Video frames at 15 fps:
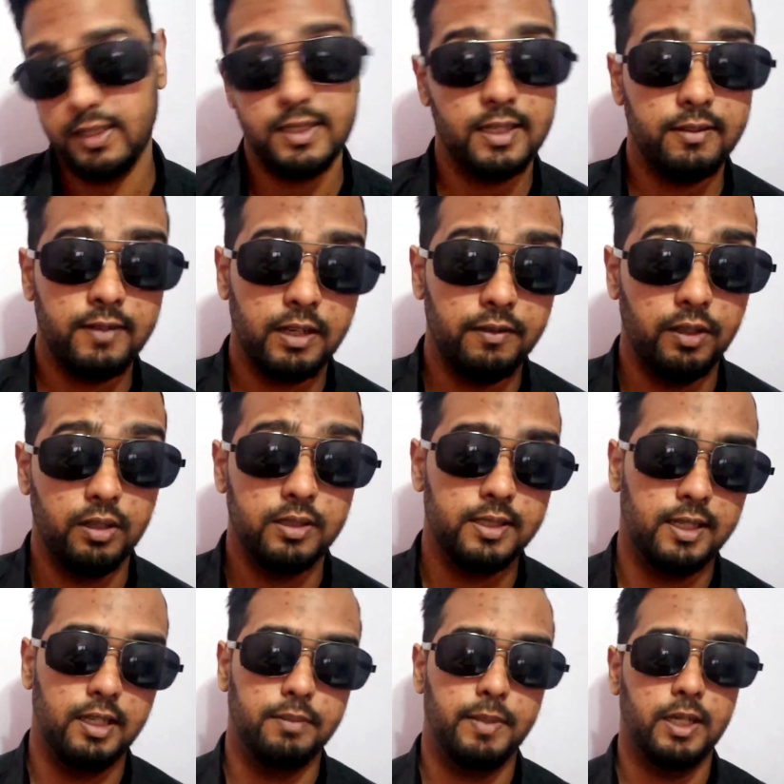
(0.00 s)
instead of having your
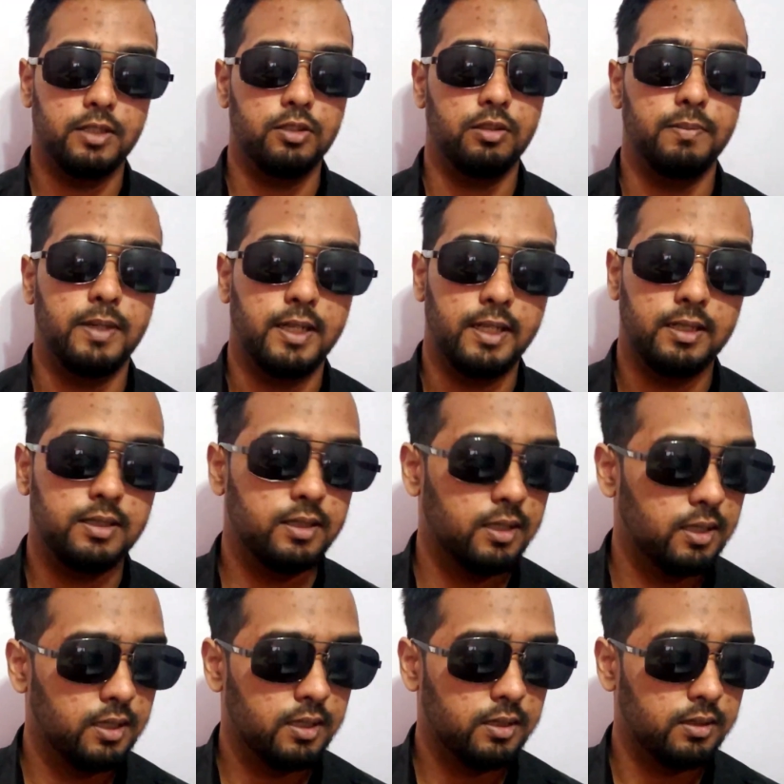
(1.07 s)
entire bok choy plant
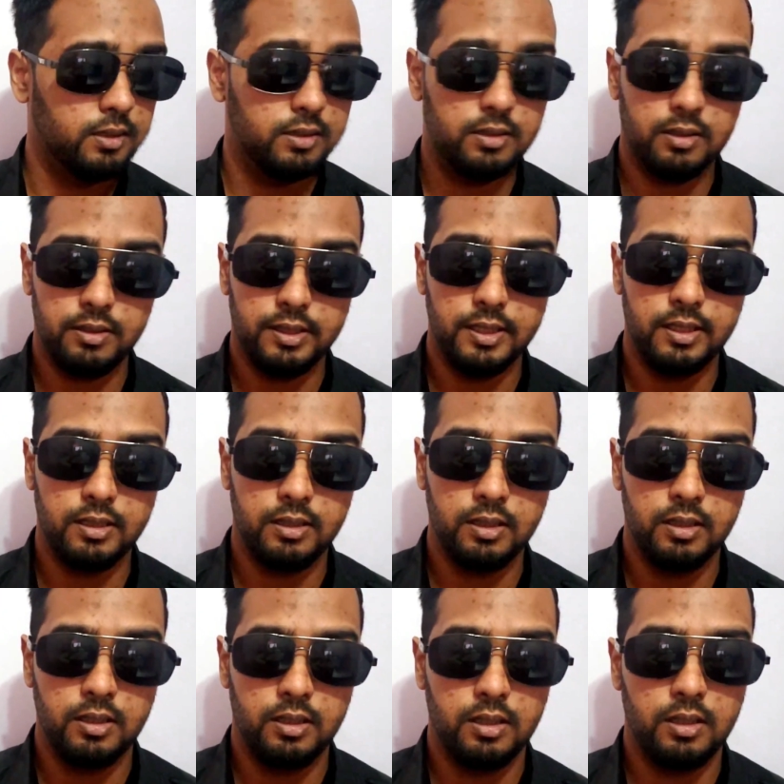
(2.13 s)
destroyed,
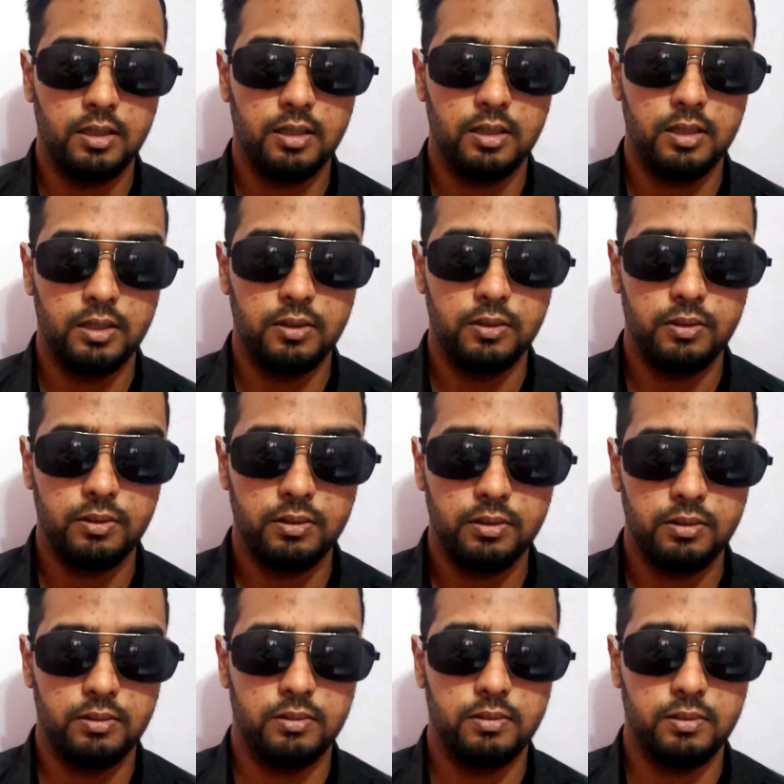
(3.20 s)

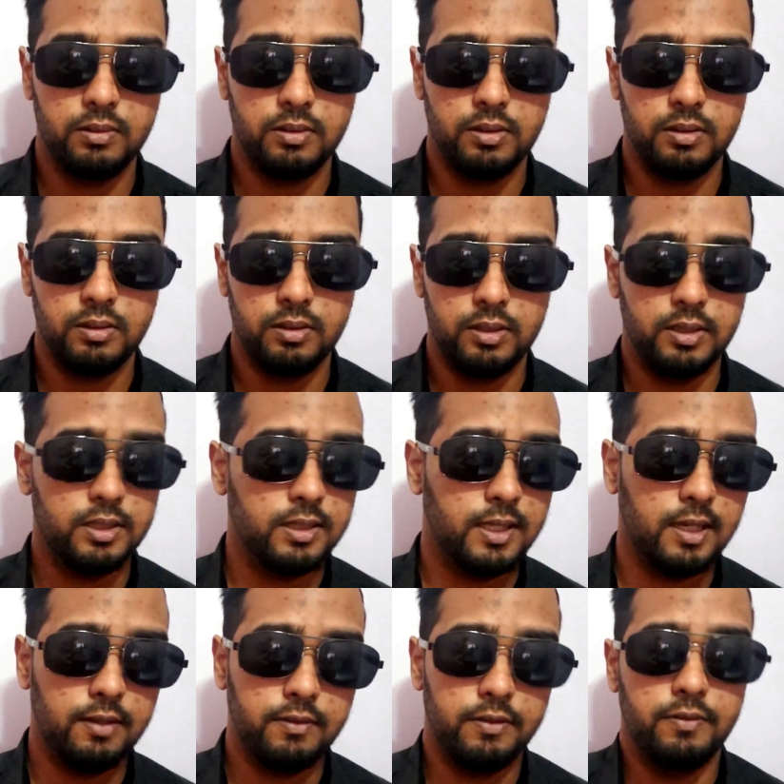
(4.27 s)
you just
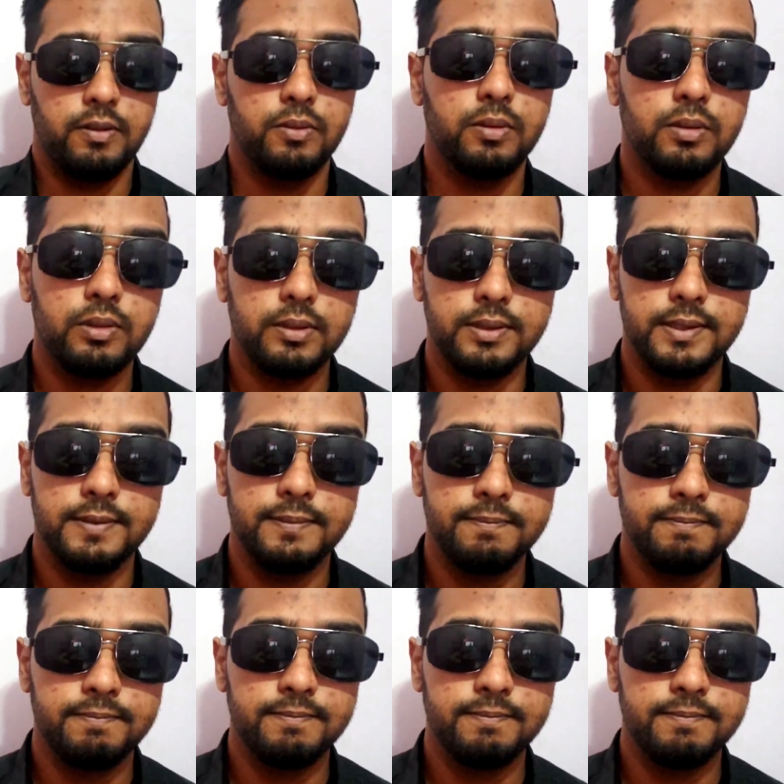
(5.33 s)
have a few holes.